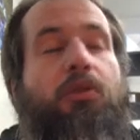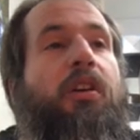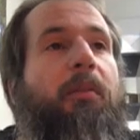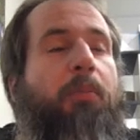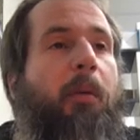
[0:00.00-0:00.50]
you
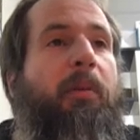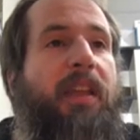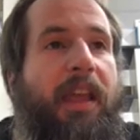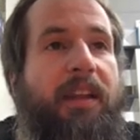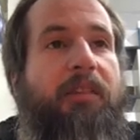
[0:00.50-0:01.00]
look at
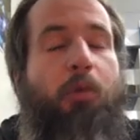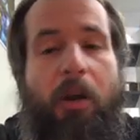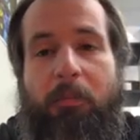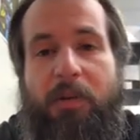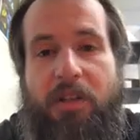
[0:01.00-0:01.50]
probably any
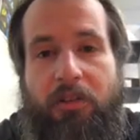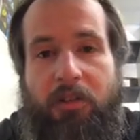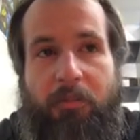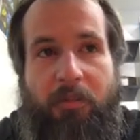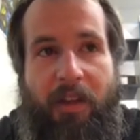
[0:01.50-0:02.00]
one
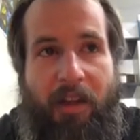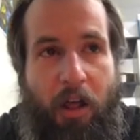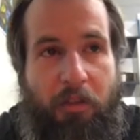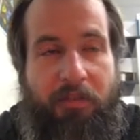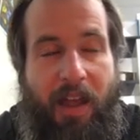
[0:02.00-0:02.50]
particular
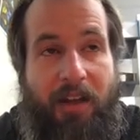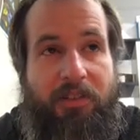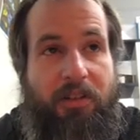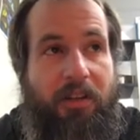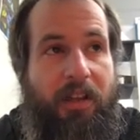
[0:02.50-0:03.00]
health
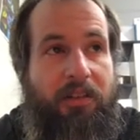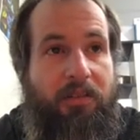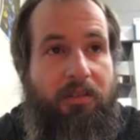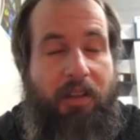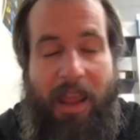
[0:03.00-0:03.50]
factor
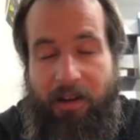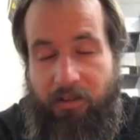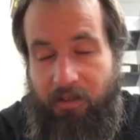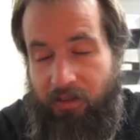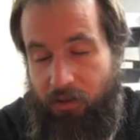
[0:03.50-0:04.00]
and
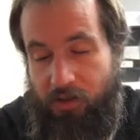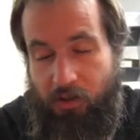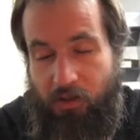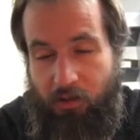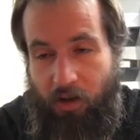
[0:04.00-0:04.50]
they're
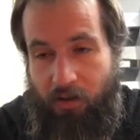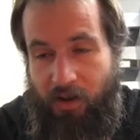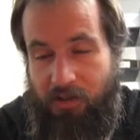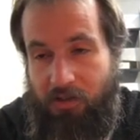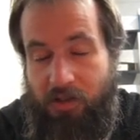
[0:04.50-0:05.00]
associated with
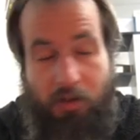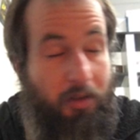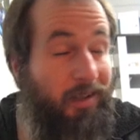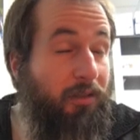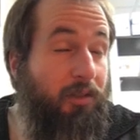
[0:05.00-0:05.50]
cardiovascular
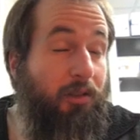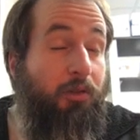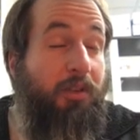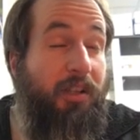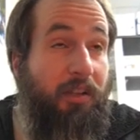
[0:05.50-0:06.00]
disease,
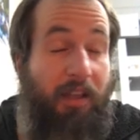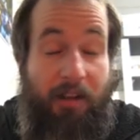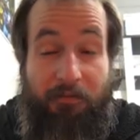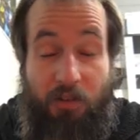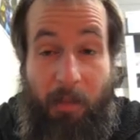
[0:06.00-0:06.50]
including
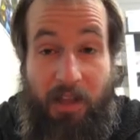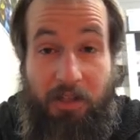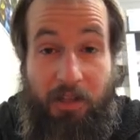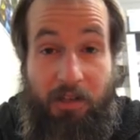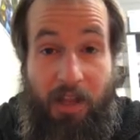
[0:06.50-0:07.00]

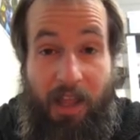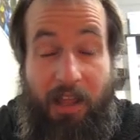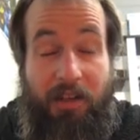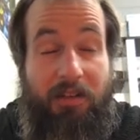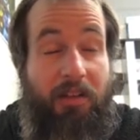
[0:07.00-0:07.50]
inflammation
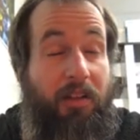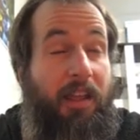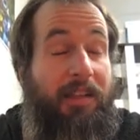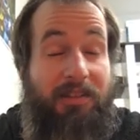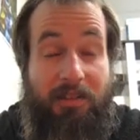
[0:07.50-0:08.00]
and
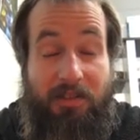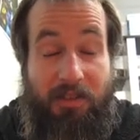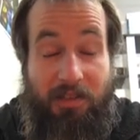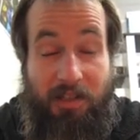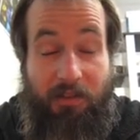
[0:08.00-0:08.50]
insulin
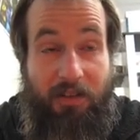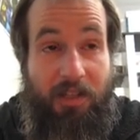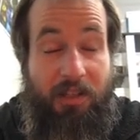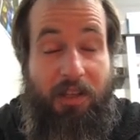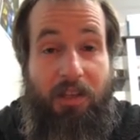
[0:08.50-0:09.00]

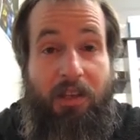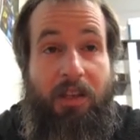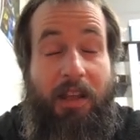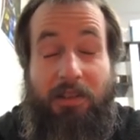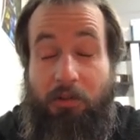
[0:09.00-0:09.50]
sensitivity,
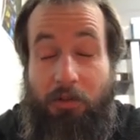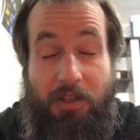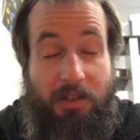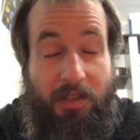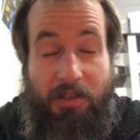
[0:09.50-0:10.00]
insulin
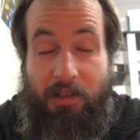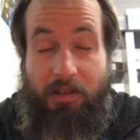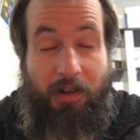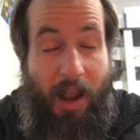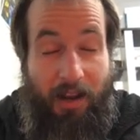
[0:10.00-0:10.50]
resistance,
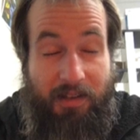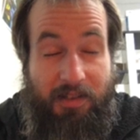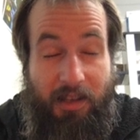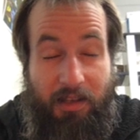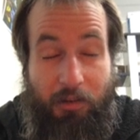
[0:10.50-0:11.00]
you're not going
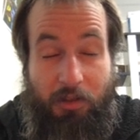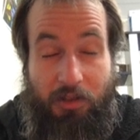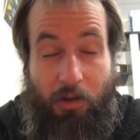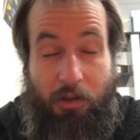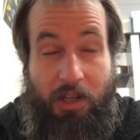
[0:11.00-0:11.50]
to see a huge
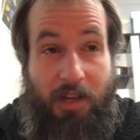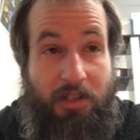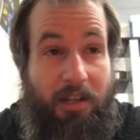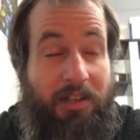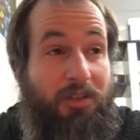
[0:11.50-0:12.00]

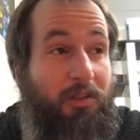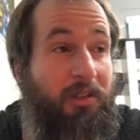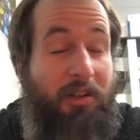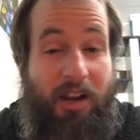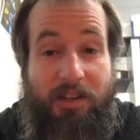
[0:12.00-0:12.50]
association, and
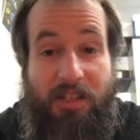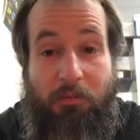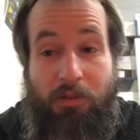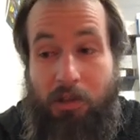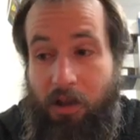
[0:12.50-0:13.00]
certainly you're not going to see
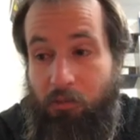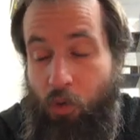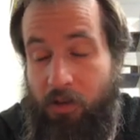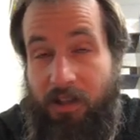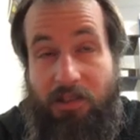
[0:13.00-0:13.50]

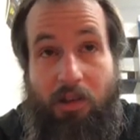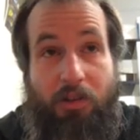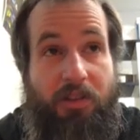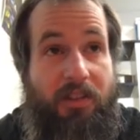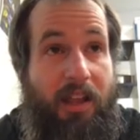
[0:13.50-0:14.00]
one that's
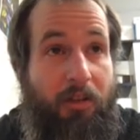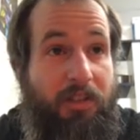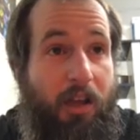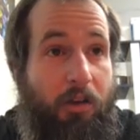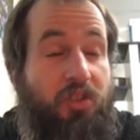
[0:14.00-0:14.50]
larger than
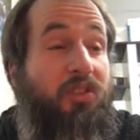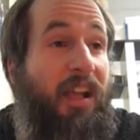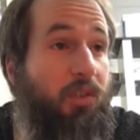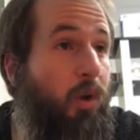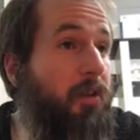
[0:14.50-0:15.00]
LDL. So
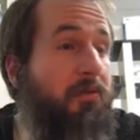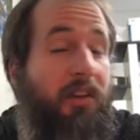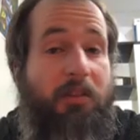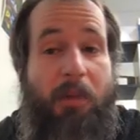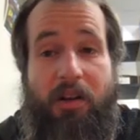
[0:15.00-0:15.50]
that's why you've
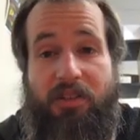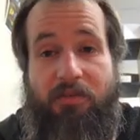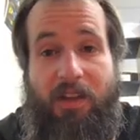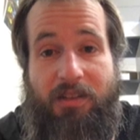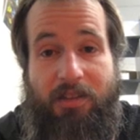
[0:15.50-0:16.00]
got the modest
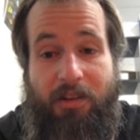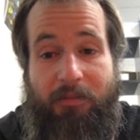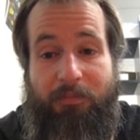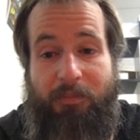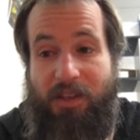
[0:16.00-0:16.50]
effects
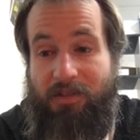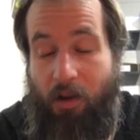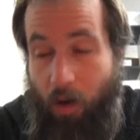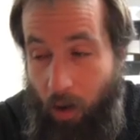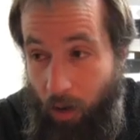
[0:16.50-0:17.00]
there, because
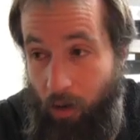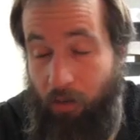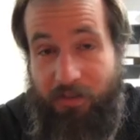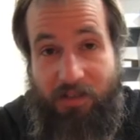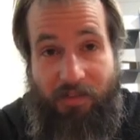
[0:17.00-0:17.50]

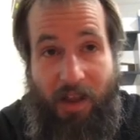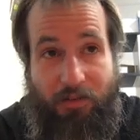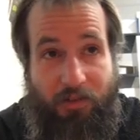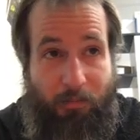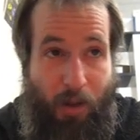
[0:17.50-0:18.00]
all of these
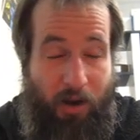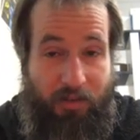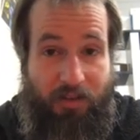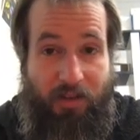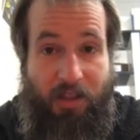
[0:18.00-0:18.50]
factors are
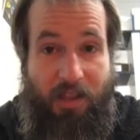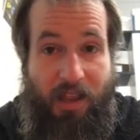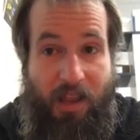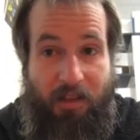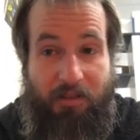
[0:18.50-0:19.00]
modest
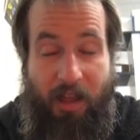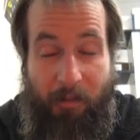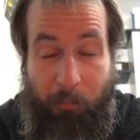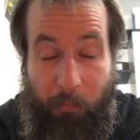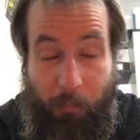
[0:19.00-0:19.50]

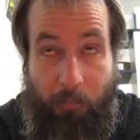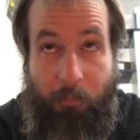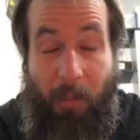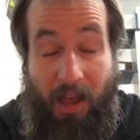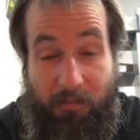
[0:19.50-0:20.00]

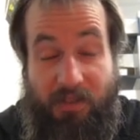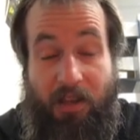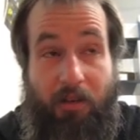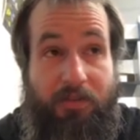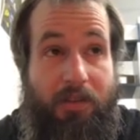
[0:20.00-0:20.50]
by
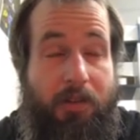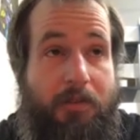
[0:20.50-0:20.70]
themselves.